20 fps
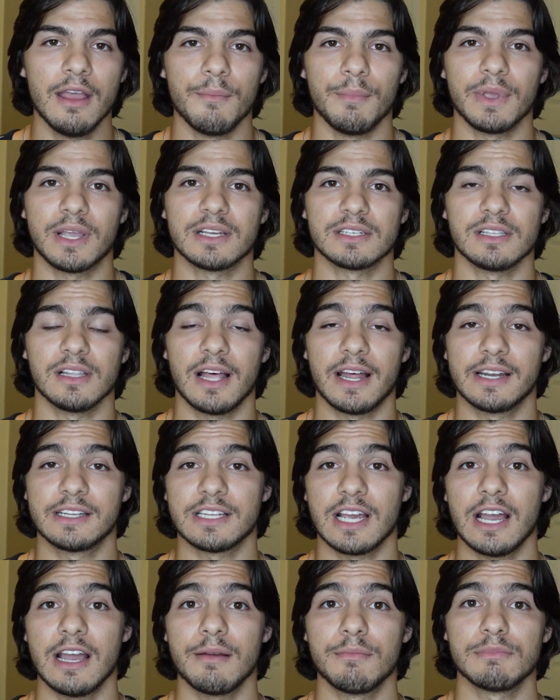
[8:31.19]
Because a lot of
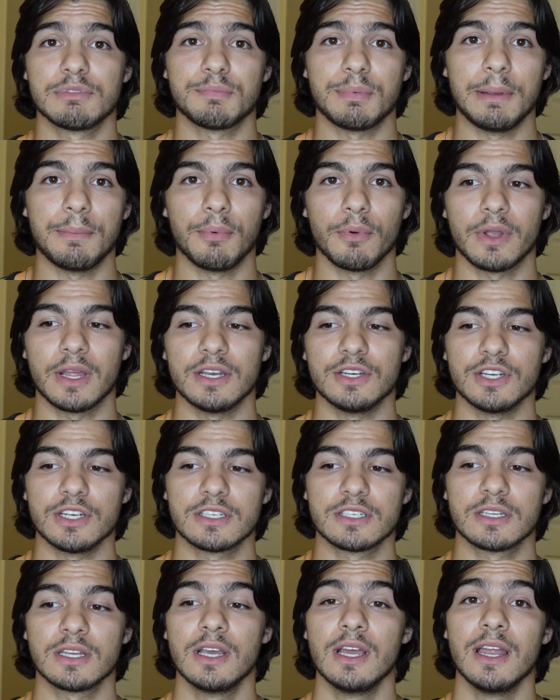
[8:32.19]
times people can
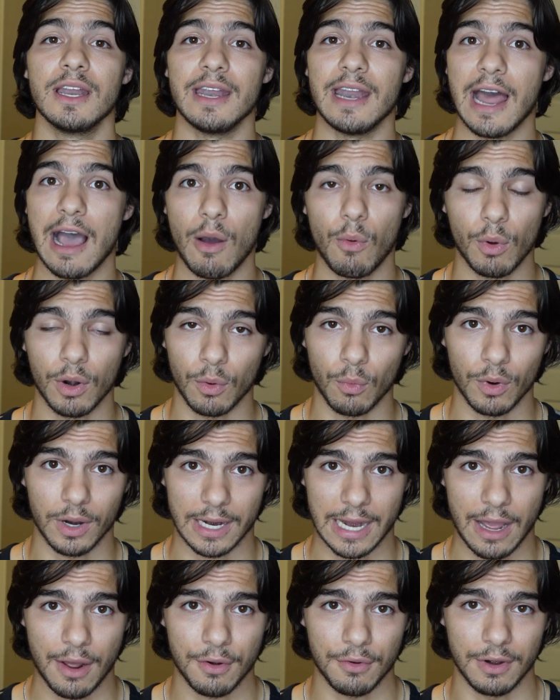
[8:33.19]
just not want to
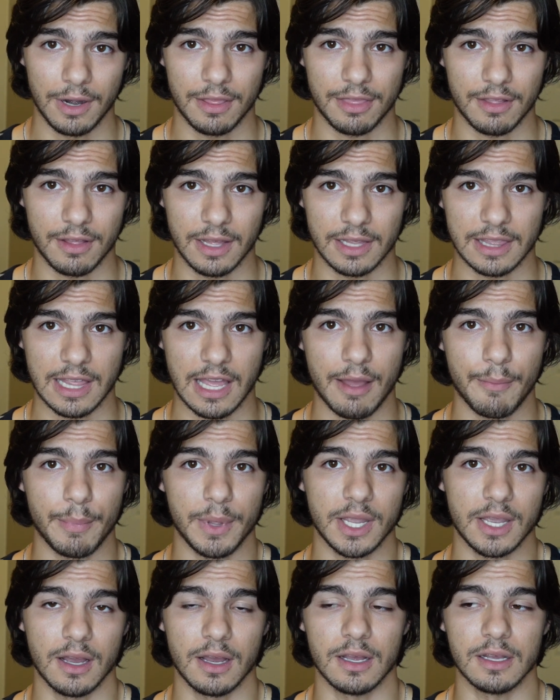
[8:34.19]
work out or anything like that
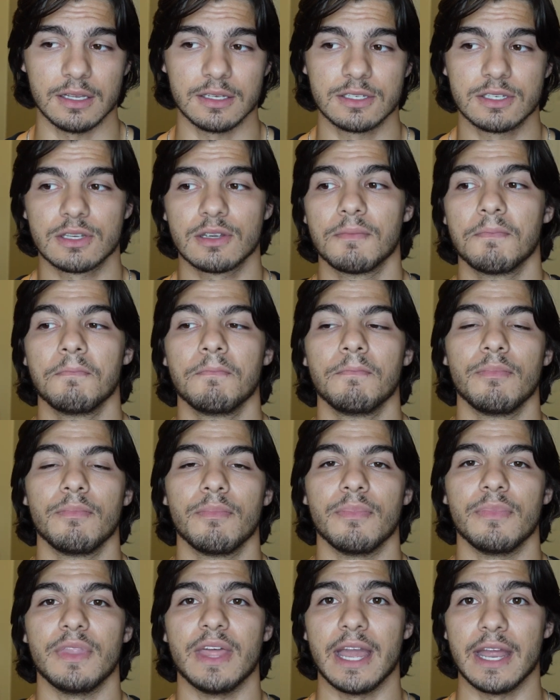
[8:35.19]
because
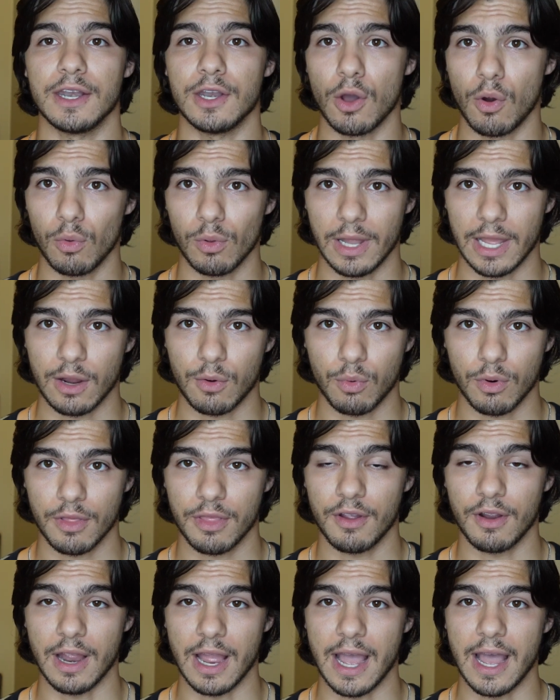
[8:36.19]
they don't like where
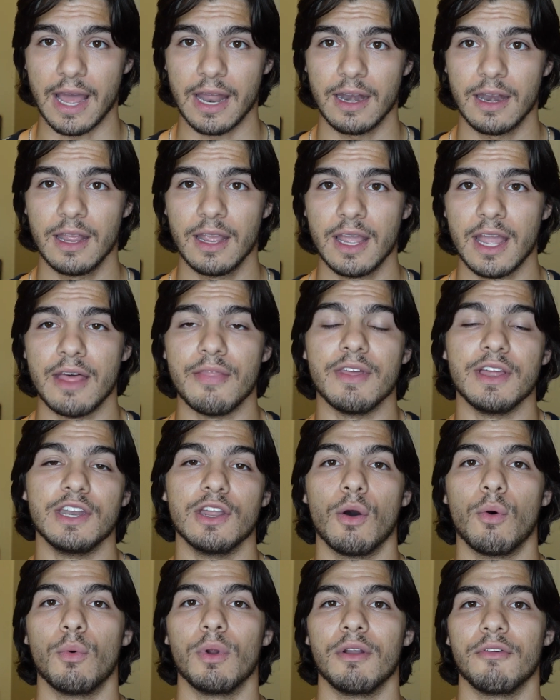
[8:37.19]
they're at, and they
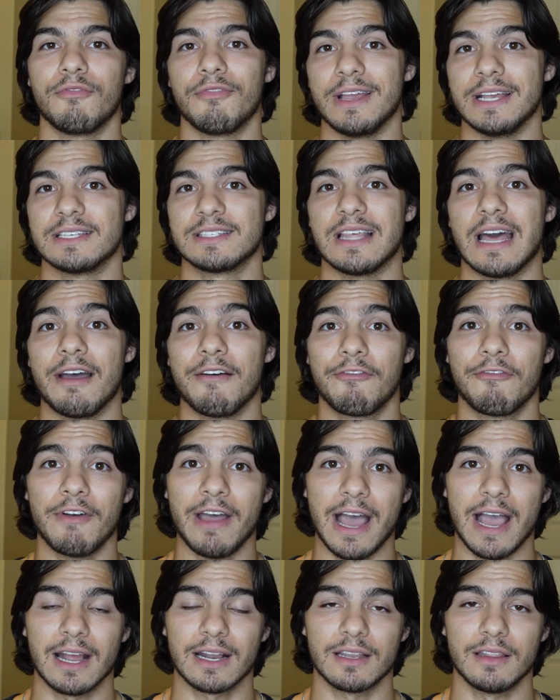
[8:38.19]
don't want to face that
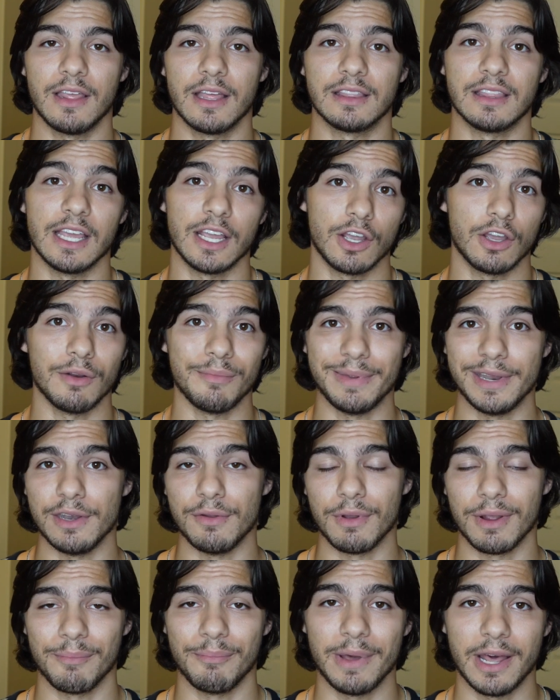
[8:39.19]
fact that they could be
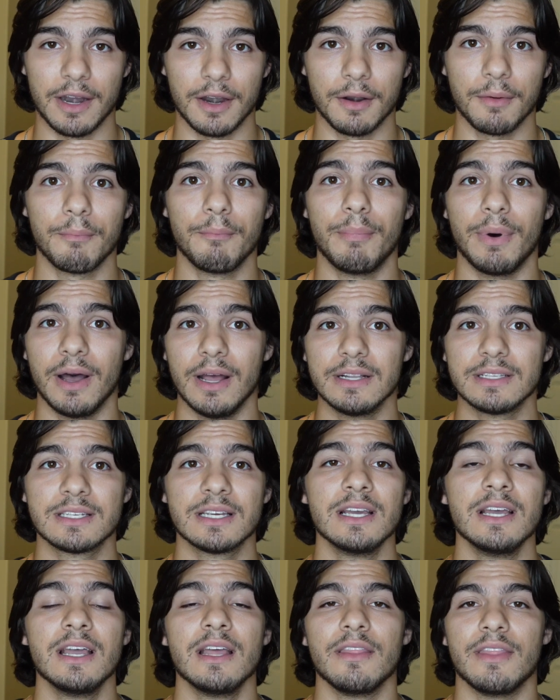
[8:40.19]
doing better. But
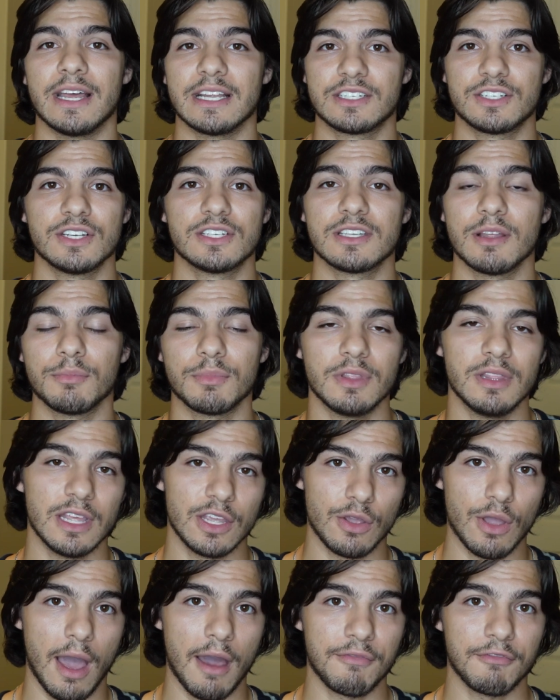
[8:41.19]
that's just something
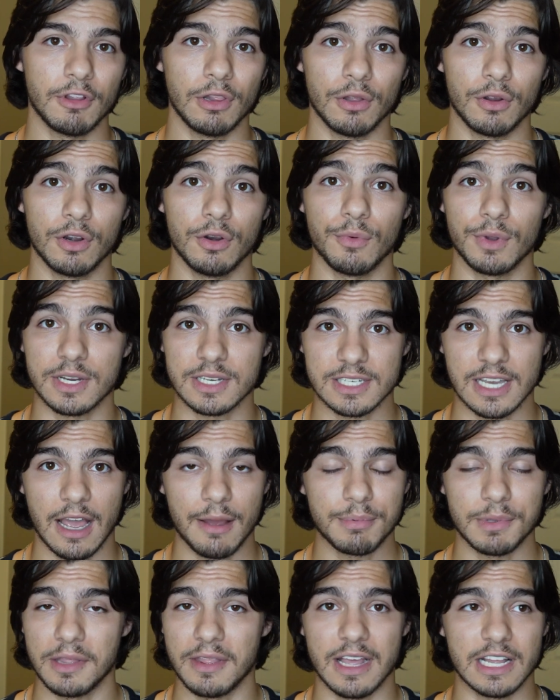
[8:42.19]
that you have to learn to
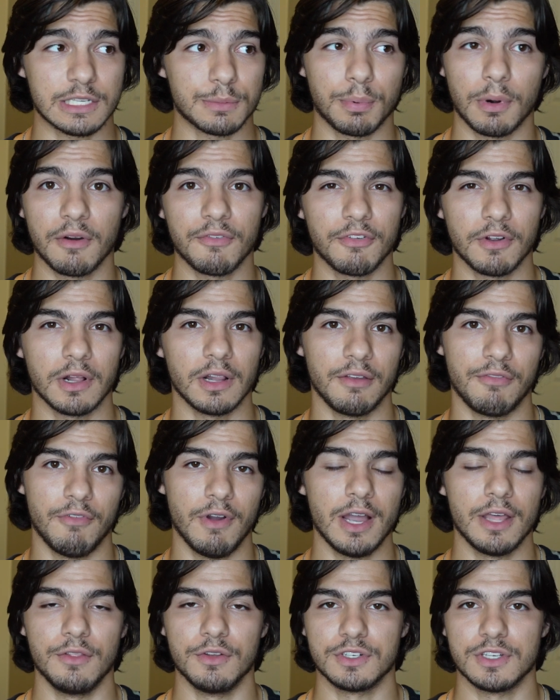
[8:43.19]
accept, and that's perfectly
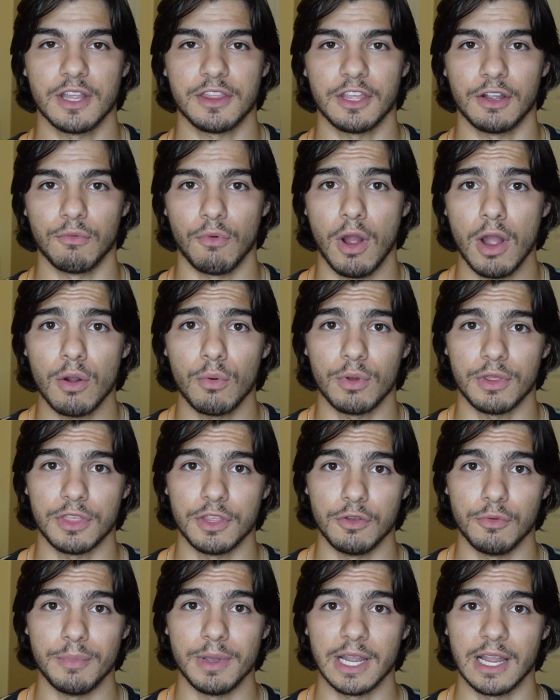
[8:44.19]
fine. There's nothing wrong with
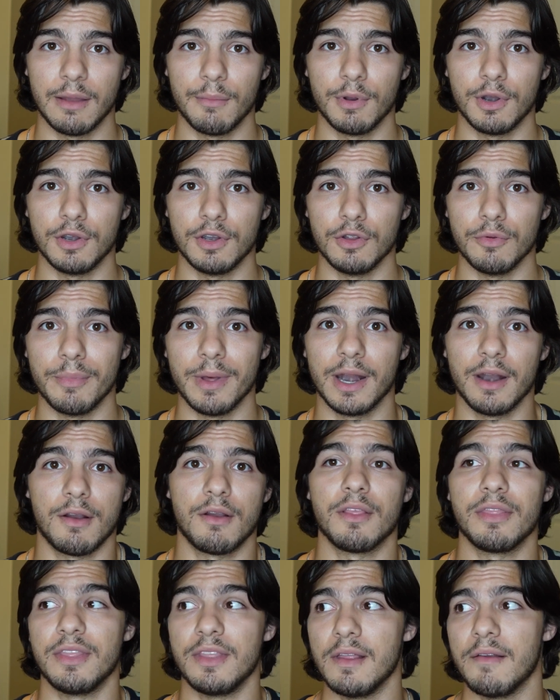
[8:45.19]
you being able to do better.
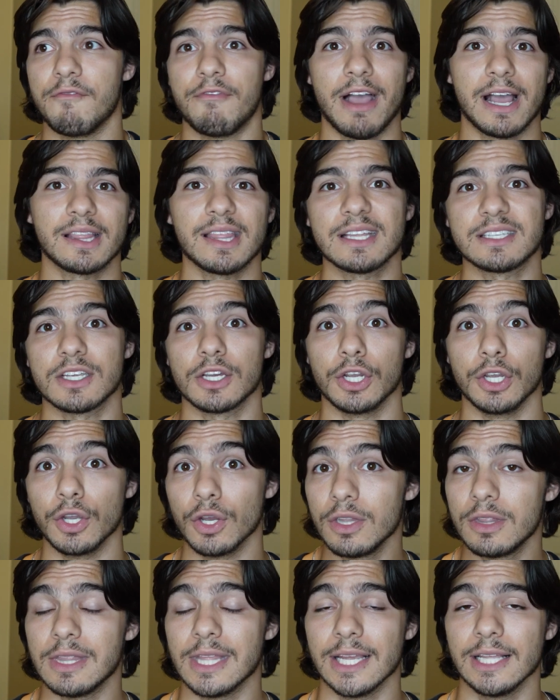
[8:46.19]
In fact, that's a
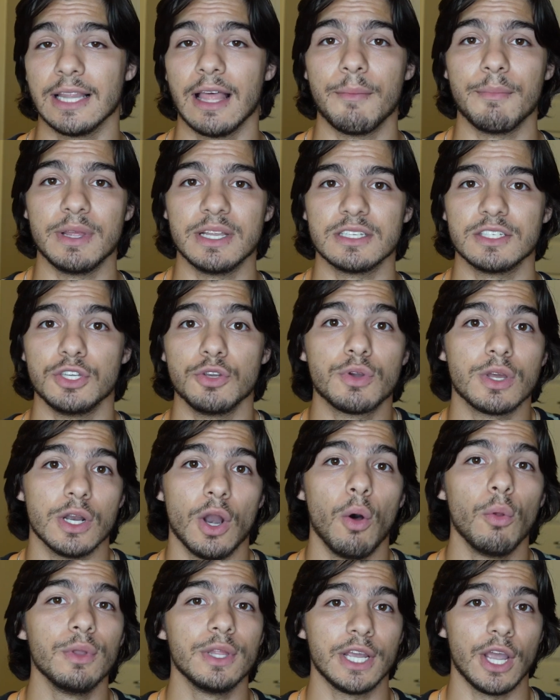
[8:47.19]
good thing. That means you can
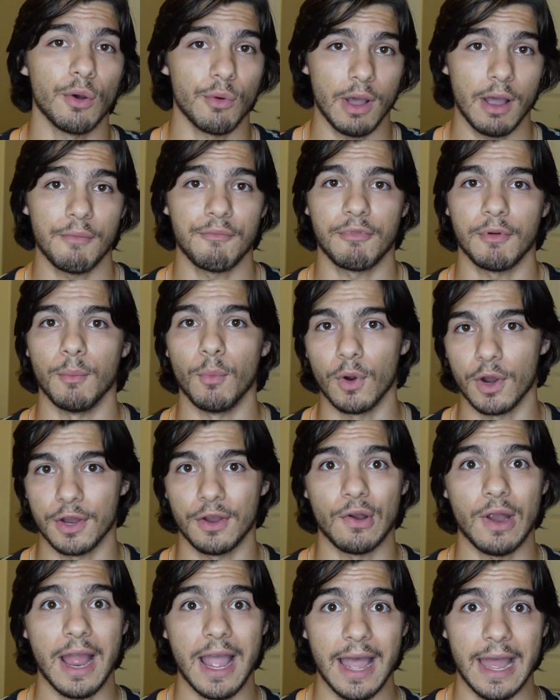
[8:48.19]
only go up from where
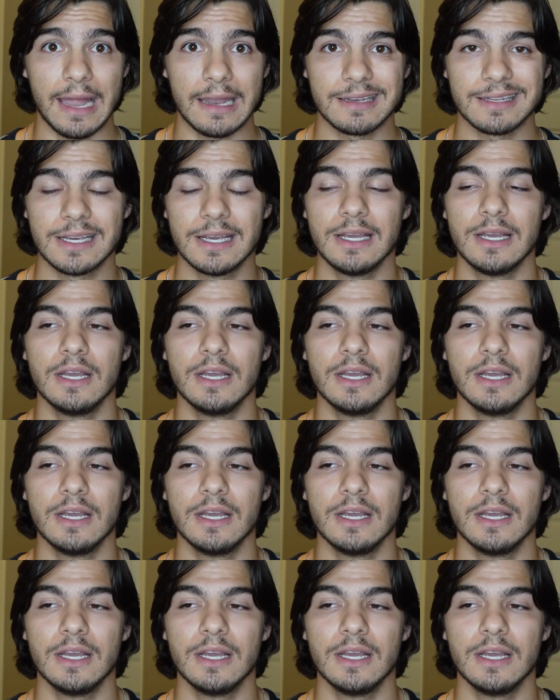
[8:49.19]
you're at.